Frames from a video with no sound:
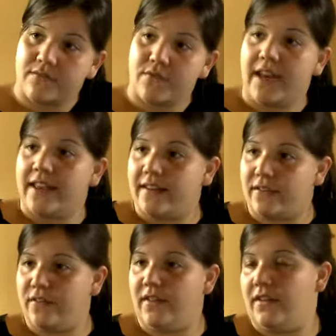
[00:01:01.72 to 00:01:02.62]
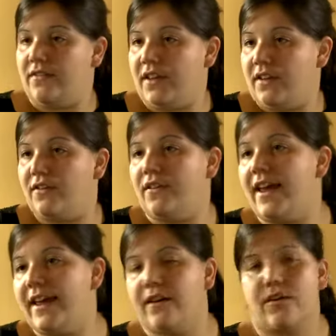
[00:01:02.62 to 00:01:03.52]
related to TV,
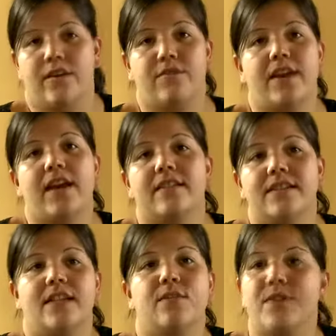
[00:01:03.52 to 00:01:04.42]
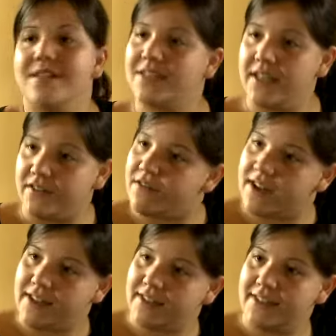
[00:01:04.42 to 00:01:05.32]
like if they understand the word
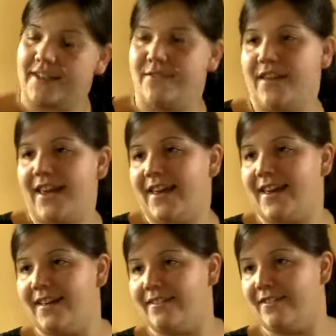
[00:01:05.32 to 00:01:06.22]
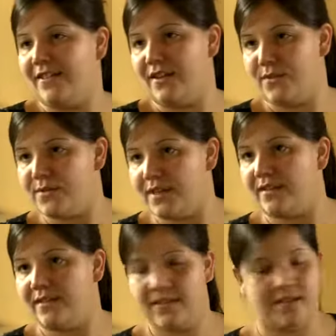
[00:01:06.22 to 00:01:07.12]
series, if they can use
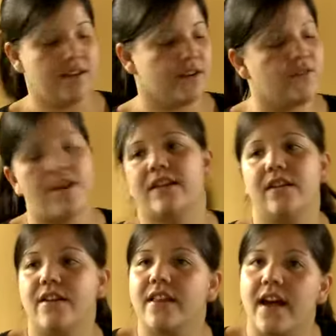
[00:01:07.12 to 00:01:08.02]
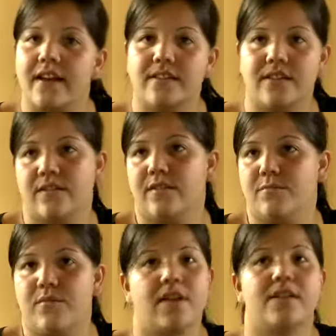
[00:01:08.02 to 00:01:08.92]
it correctly or not, certain
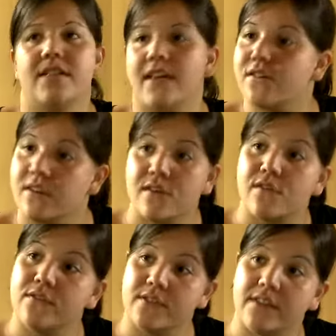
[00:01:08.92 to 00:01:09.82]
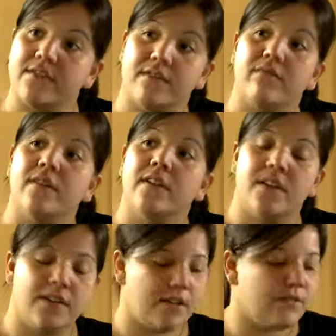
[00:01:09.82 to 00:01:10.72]
pronunciation issues even.
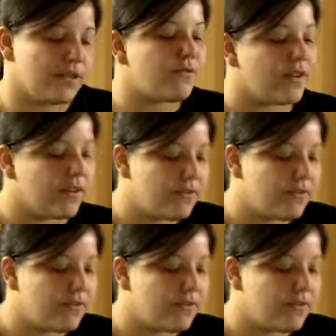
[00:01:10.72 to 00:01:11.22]
So it was a very,